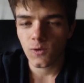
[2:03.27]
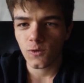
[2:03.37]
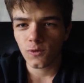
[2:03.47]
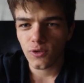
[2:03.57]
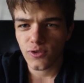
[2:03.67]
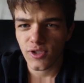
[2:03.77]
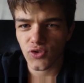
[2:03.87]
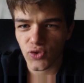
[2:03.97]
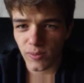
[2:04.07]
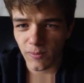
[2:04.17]
two
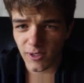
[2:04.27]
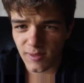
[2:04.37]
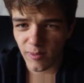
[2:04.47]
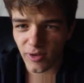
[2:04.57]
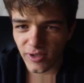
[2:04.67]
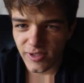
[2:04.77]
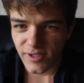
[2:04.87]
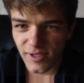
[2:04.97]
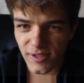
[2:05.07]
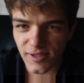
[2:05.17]
lucid dream
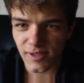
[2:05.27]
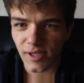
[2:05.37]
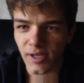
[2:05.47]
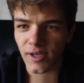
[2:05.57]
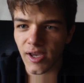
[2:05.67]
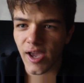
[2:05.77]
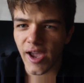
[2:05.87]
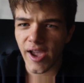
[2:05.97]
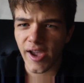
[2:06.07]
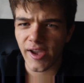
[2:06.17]
experiences,
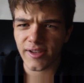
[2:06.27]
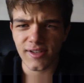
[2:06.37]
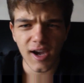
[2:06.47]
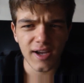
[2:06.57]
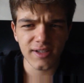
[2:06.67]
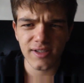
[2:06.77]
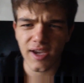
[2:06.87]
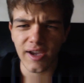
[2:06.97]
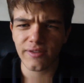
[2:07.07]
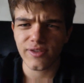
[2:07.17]
and I didn't
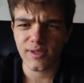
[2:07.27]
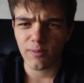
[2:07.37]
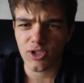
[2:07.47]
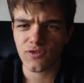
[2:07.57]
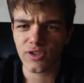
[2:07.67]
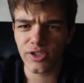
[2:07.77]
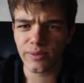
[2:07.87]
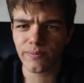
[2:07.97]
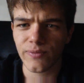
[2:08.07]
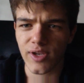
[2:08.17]
have as much
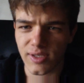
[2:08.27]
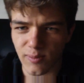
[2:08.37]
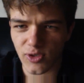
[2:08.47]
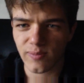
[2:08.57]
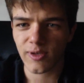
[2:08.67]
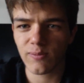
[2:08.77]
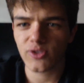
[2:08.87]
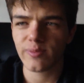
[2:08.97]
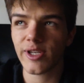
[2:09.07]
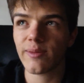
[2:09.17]
freedom as most people
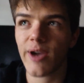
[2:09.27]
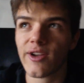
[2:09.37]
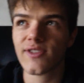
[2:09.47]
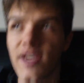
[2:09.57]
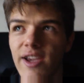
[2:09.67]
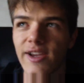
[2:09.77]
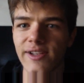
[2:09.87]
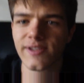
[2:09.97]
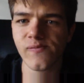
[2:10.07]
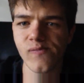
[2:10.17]
speak about,
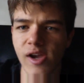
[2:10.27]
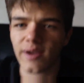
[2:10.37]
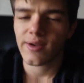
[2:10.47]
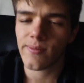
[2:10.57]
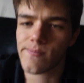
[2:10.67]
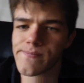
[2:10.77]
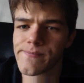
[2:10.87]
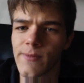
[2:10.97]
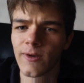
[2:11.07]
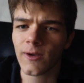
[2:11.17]
and I'm
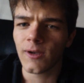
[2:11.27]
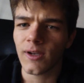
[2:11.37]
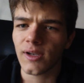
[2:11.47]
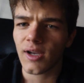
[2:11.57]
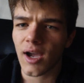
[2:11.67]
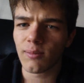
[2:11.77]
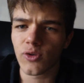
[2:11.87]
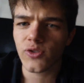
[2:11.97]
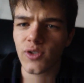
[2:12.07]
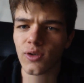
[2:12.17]

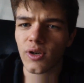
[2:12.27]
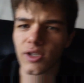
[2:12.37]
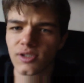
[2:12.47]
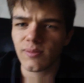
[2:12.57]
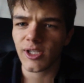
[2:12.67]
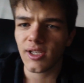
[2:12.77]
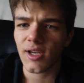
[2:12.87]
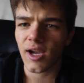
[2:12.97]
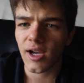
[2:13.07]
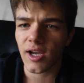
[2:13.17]
also going to be
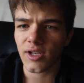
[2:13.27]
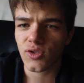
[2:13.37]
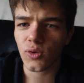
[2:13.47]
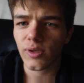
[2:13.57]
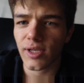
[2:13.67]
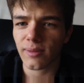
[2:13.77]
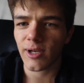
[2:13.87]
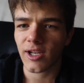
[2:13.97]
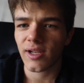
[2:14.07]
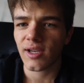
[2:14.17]
talking
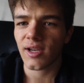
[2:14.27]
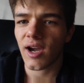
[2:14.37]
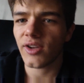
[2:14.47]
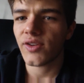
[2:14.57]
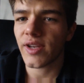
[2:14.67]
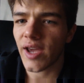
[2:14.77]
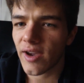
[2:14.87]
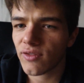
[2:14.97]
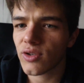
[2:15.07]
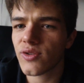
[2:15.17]
about how you can
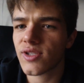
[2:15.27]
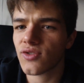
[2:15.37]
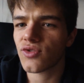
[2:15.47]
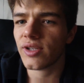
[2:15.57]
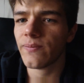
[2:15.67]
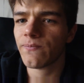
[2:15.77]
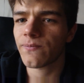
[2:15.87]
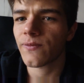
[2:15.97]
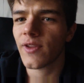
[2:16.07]
have a lucid dream,